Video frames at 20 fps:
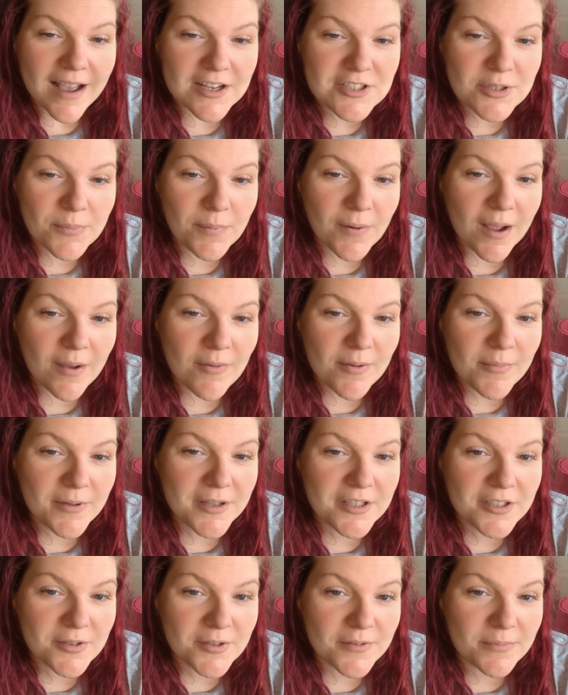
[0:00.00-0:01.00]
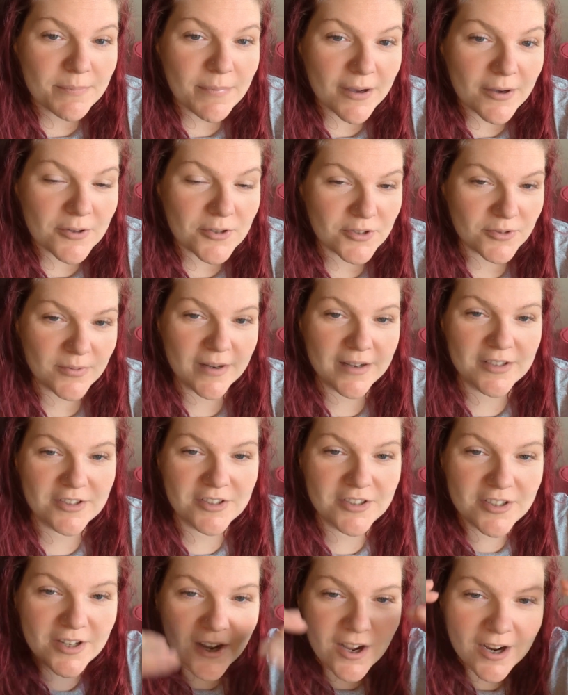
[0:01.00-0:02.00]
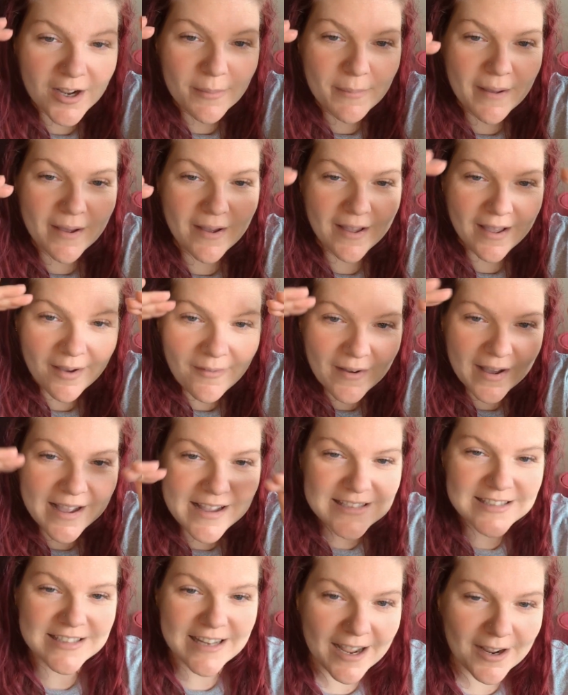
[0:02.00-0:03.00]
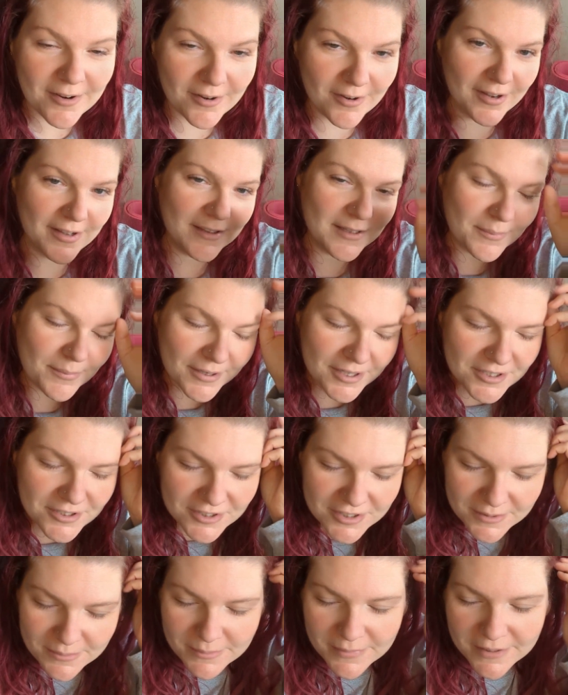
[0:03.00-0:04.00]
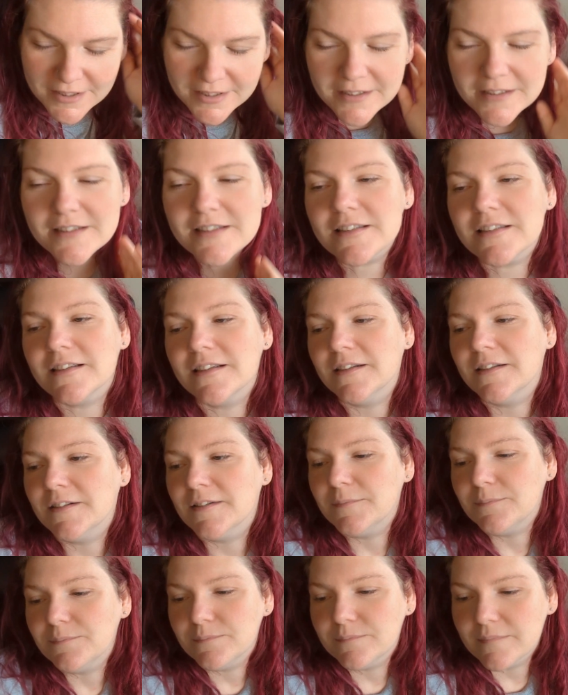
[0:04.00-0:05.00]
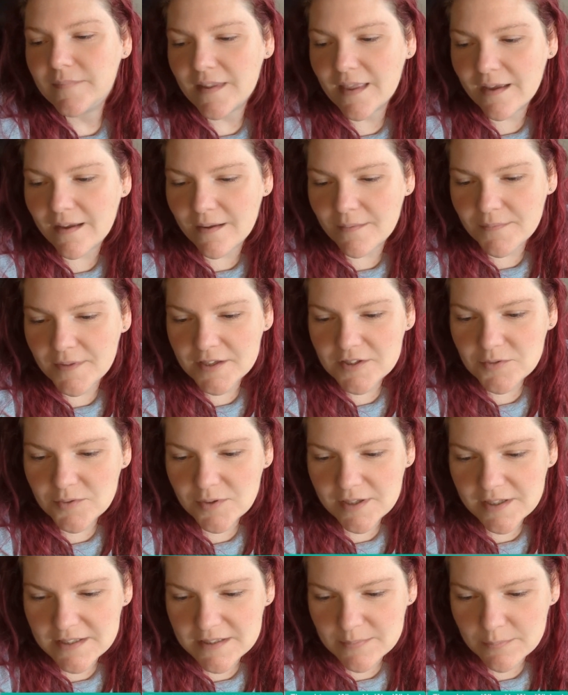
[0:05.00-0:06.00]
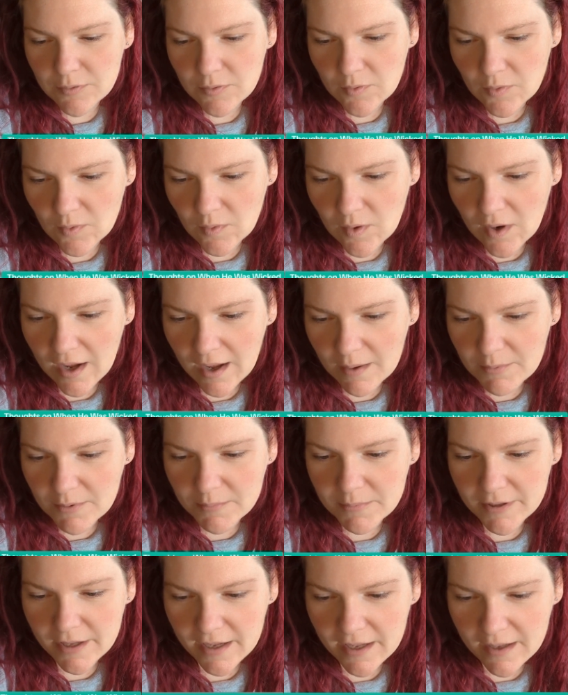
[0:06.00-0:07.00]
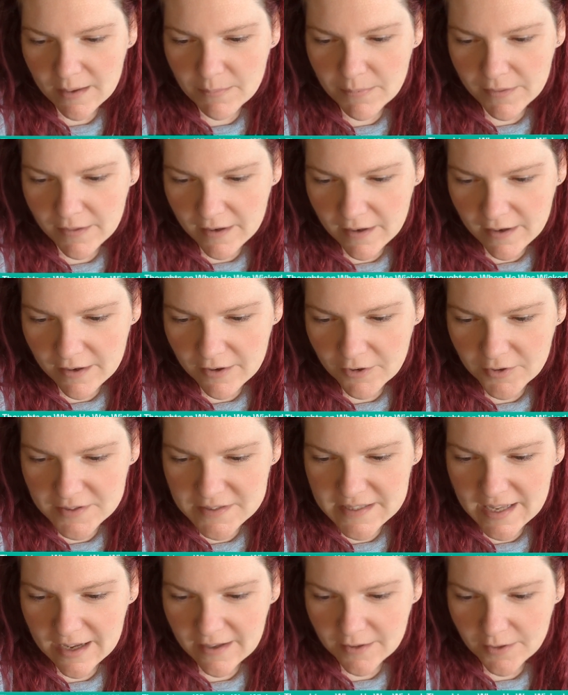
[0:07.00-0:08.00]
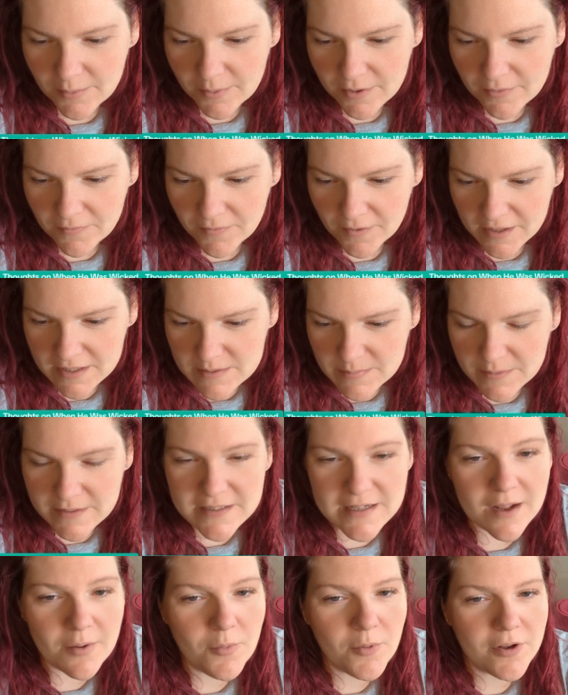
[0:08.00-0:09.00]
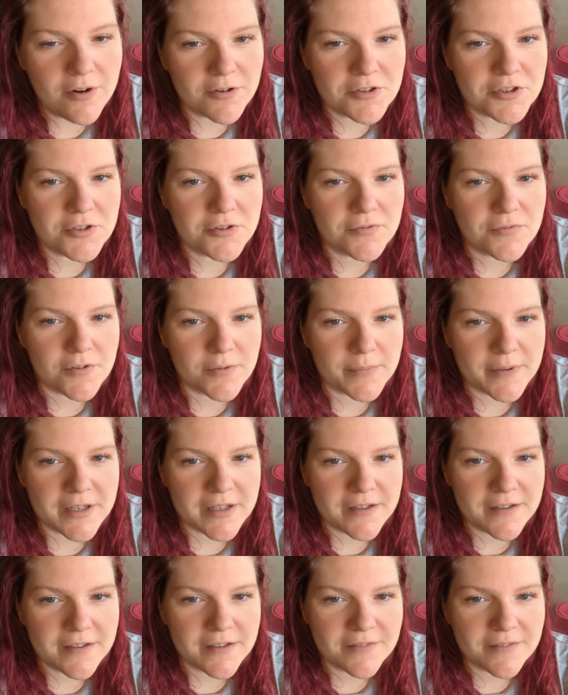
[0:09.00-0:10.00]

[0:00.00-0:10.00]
I should probably do a post where I talk about how I stack rank the Bridgerton books. This one is probably up there. I don't know exactly where it fits, but it's not 1 or 2 for me.